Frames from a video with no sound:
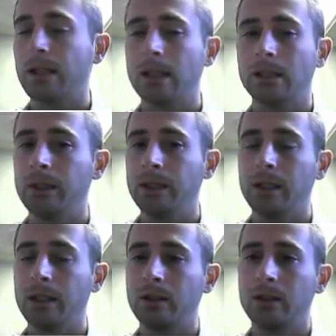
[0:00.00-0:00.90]
doesn't have to be
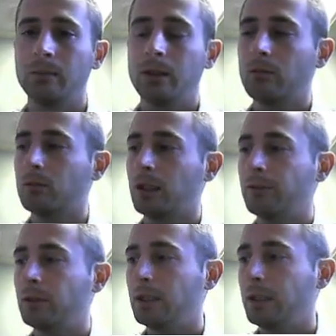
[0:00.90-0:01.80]
done. It should be
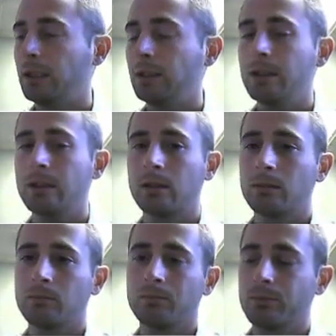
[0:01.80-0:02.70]
roughly at least
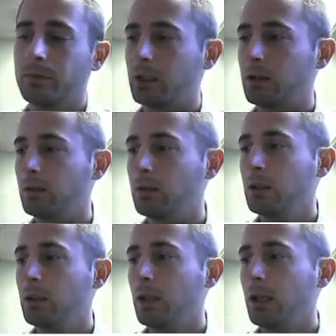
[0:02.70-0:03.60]

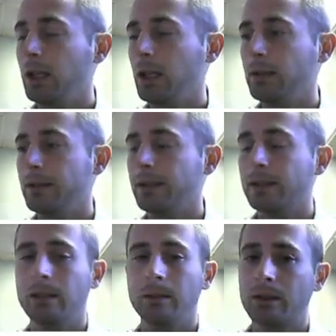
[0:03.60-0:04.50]

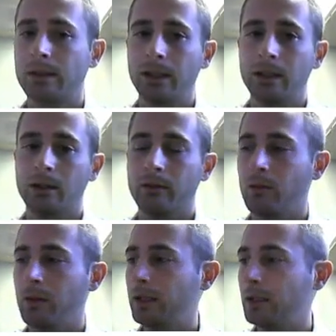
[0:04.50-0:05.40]
60% of the
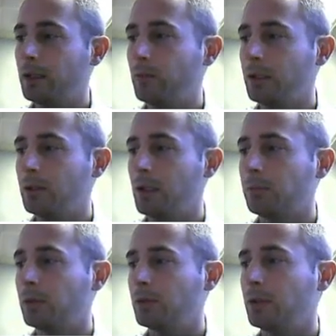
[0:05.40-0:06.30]
way done when you
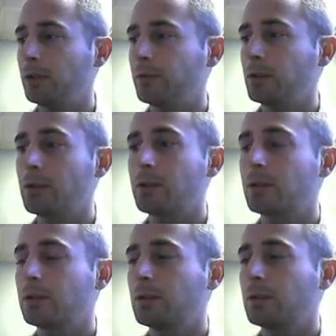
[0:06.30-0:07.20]
upload your
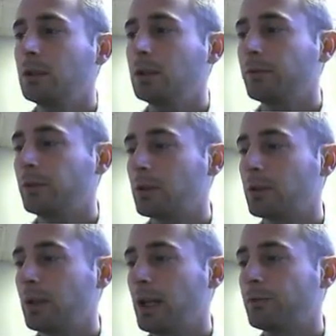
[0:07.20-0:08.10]
first
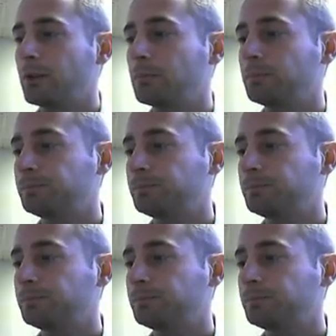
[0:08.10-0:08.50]
draft.